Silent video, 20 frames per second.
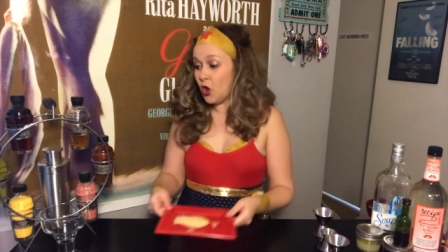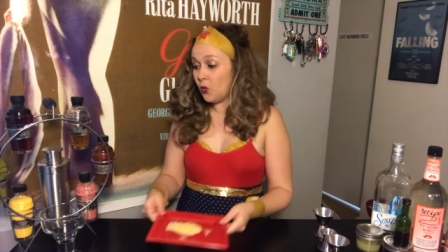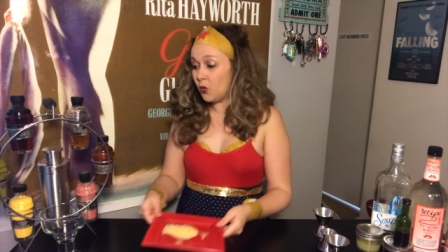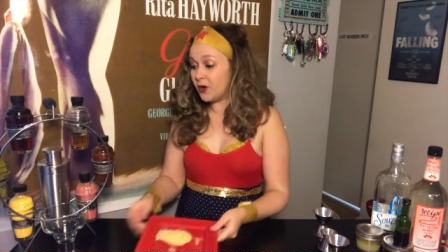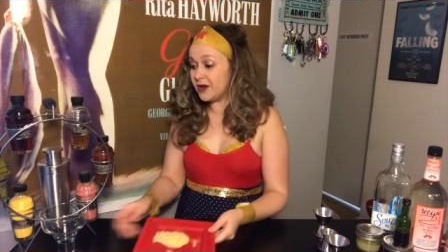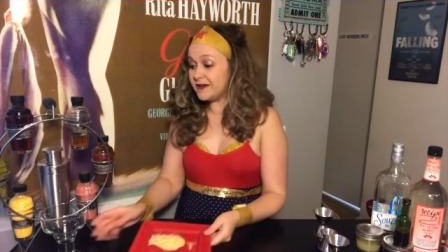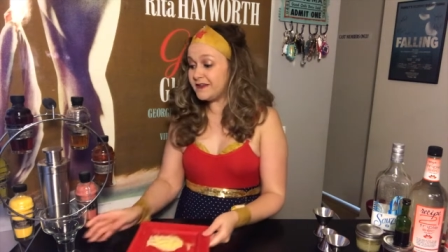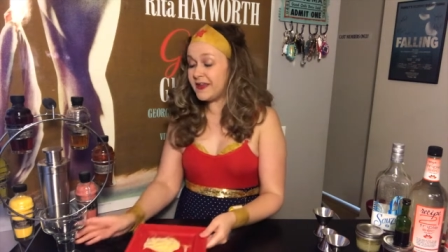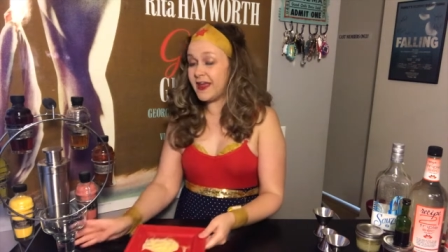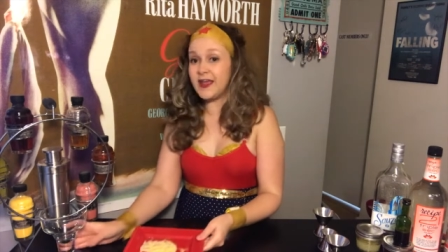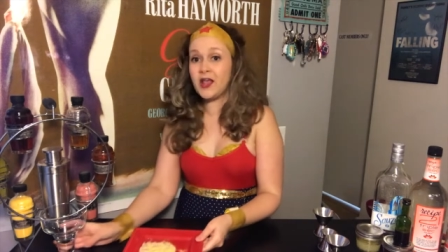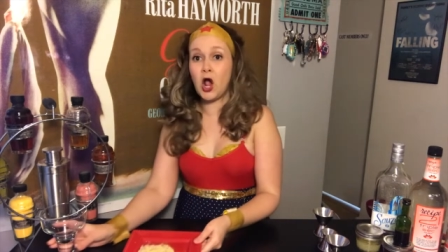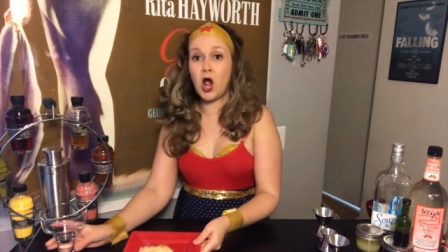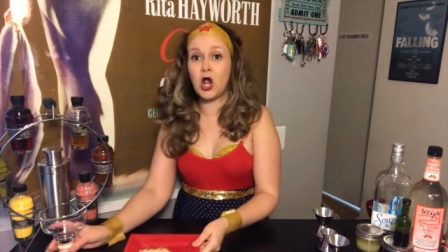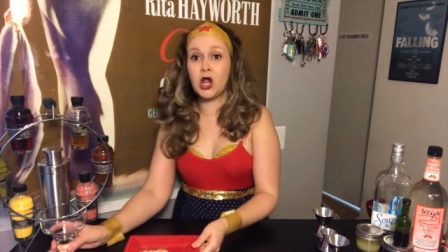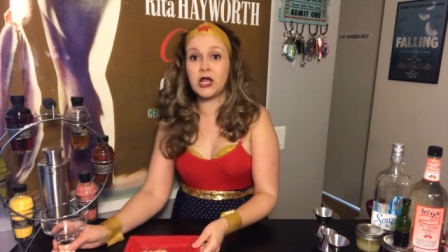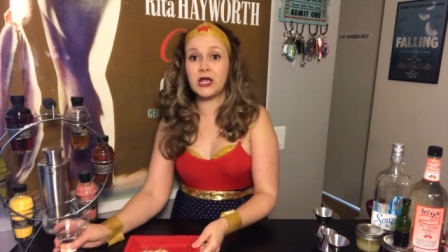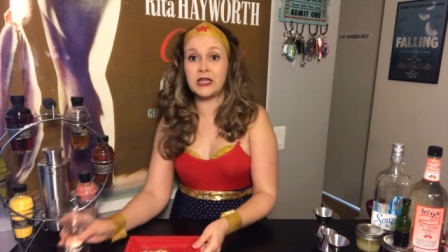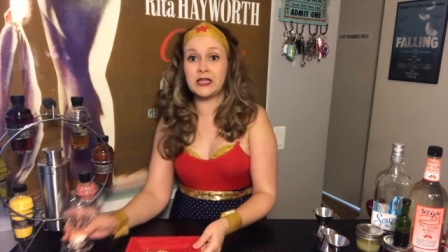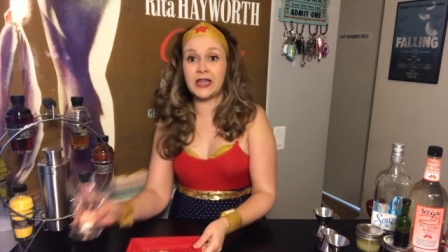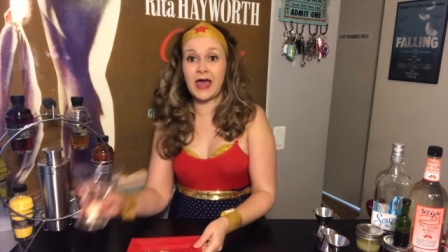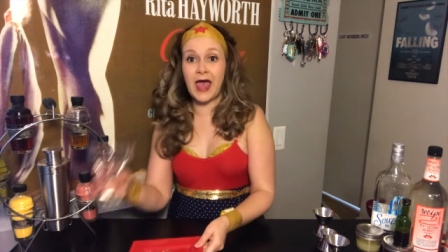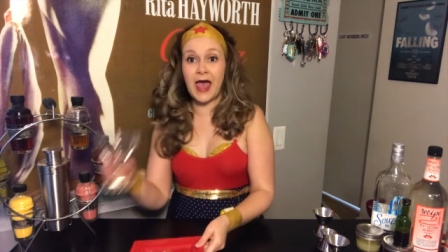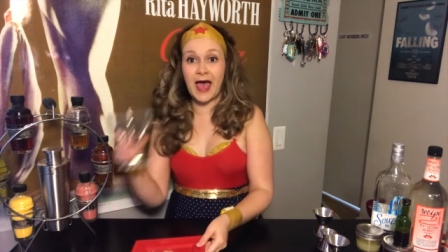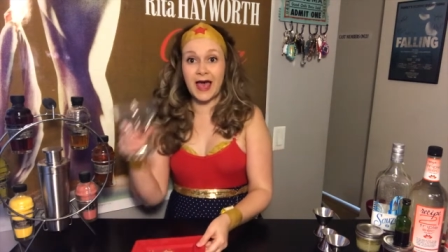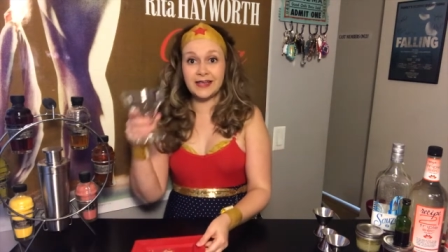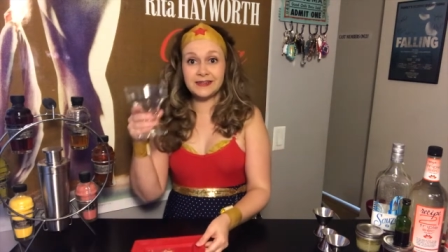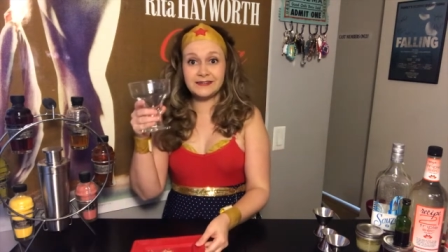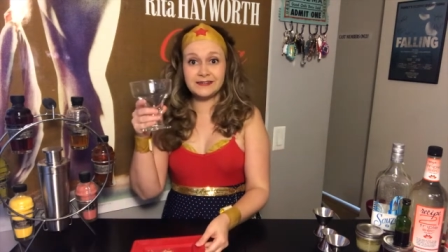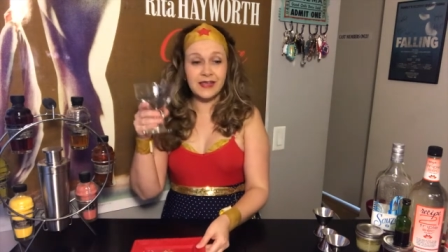We're going to take our
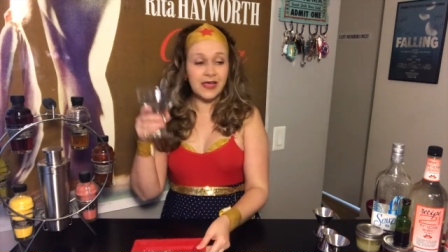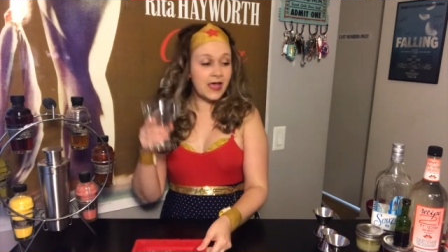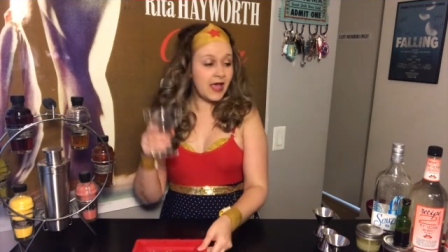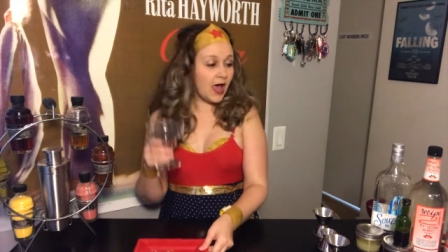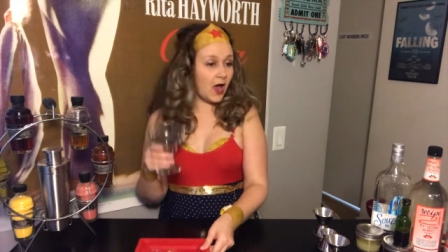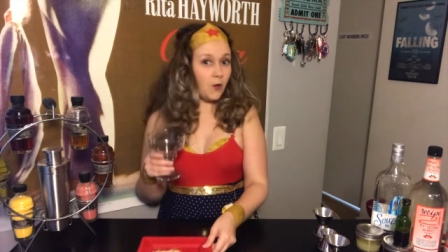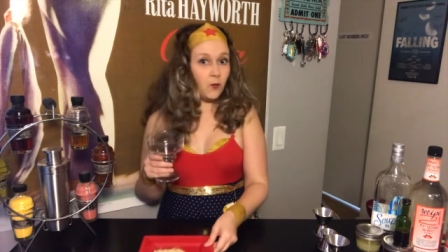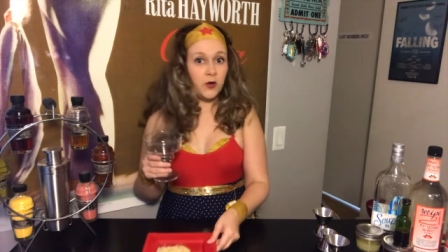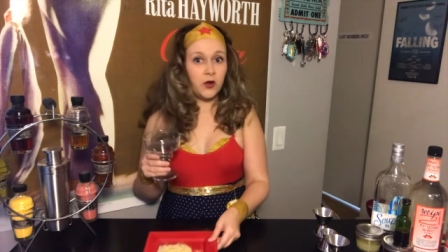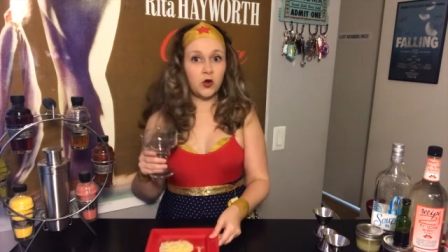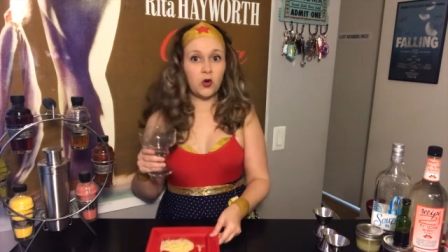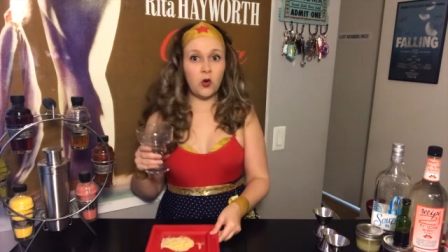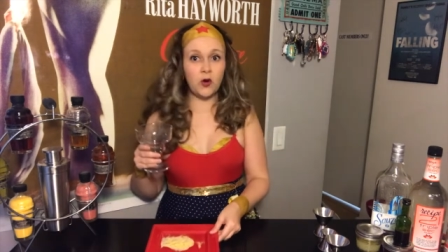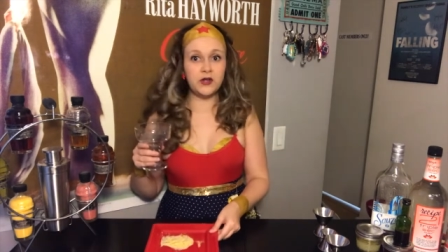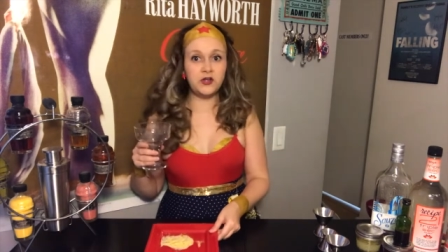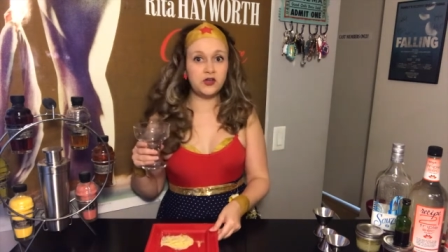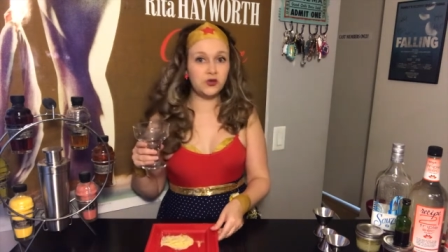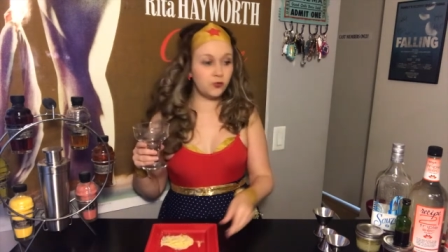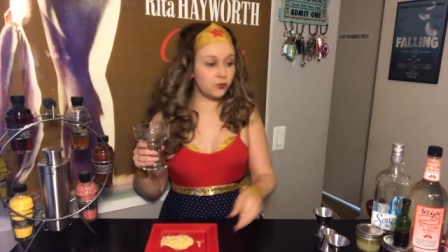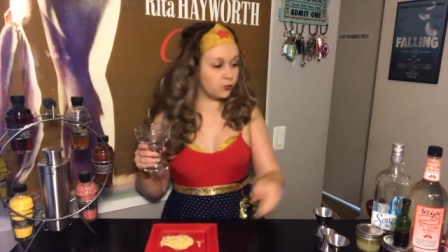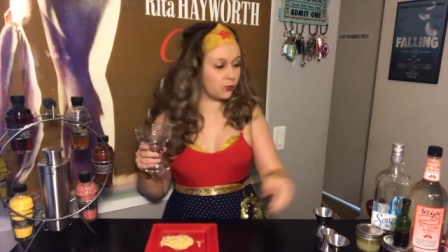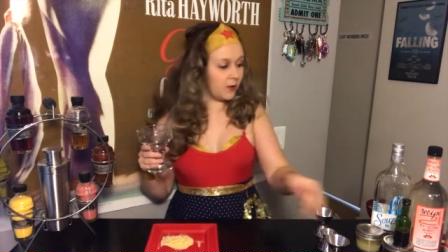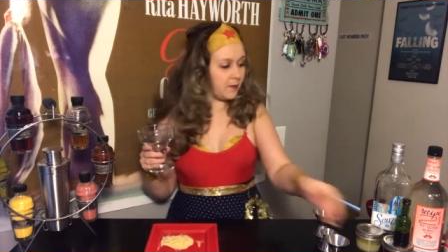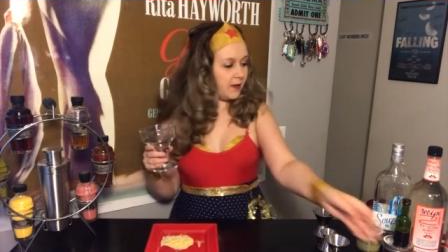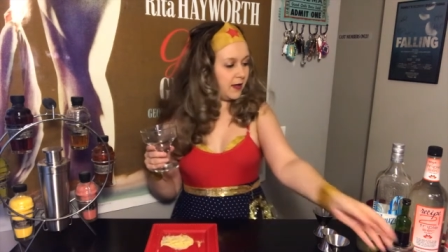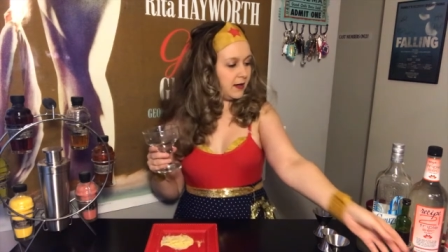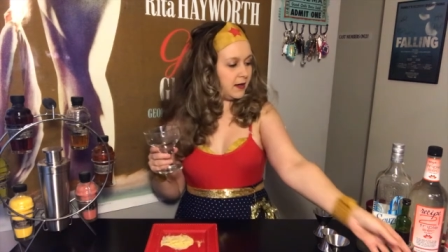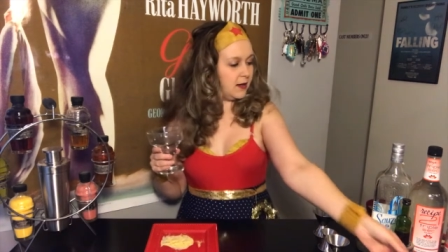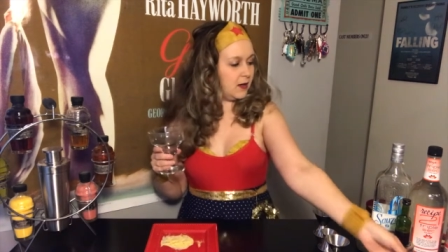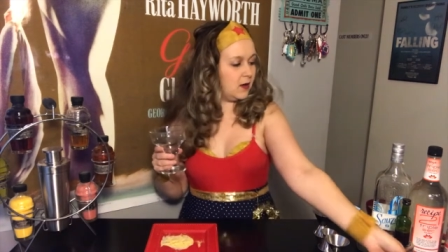glass and we are going to rim
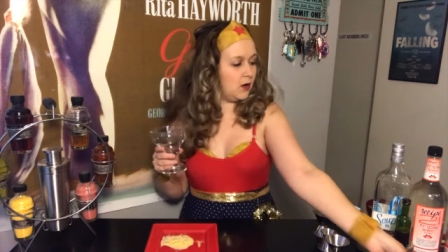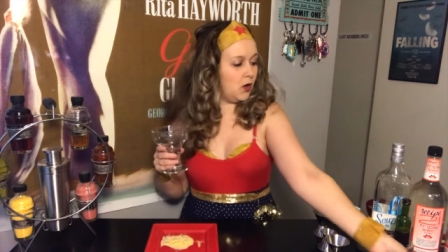it